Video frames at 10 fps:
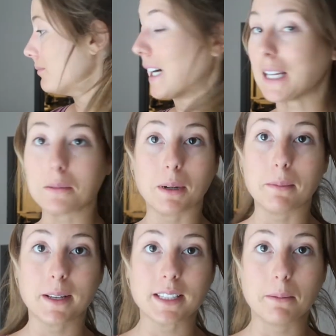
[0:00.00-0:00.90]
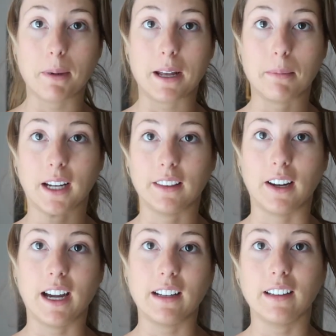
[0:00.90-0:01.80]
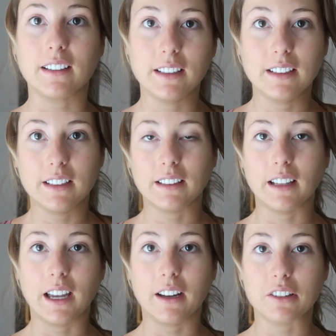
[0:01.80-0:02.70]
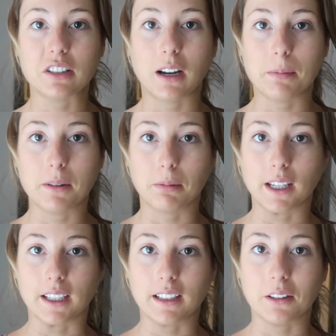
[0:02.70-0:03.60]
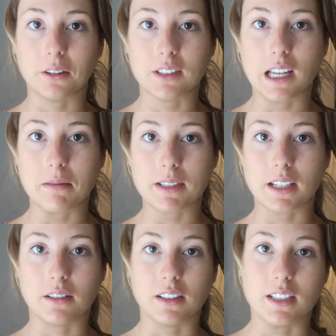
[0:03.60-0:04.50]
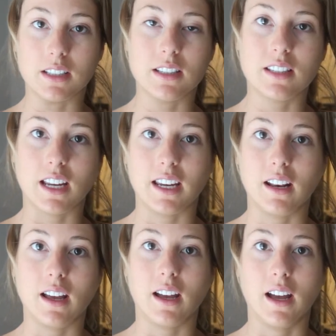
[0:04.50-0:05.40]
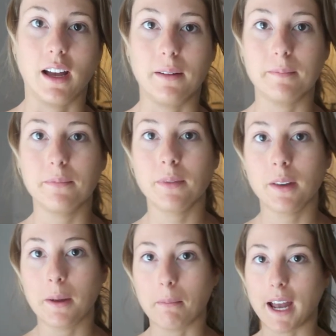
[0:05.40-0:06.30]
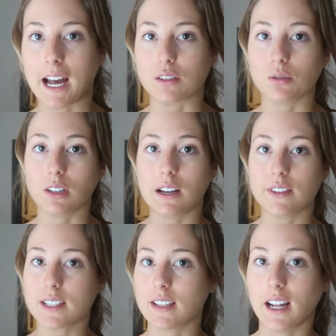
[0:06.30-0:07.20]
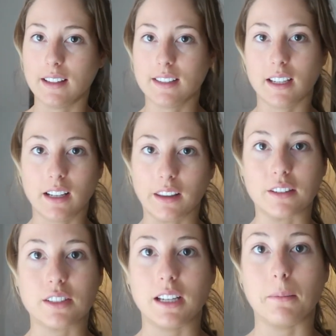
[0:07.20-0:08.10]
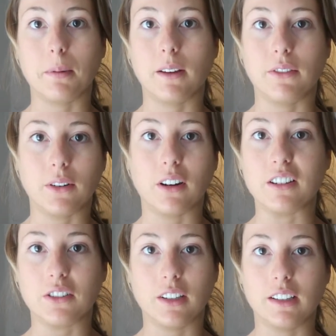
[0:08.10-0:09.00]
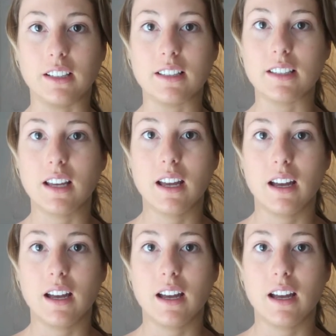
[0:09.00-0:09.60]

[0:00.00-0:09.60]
mind my messy bed back there. I had to lay on top of the blanket the whole time because I don't want to stain my actual covers, and that's another tip. If you are doing this,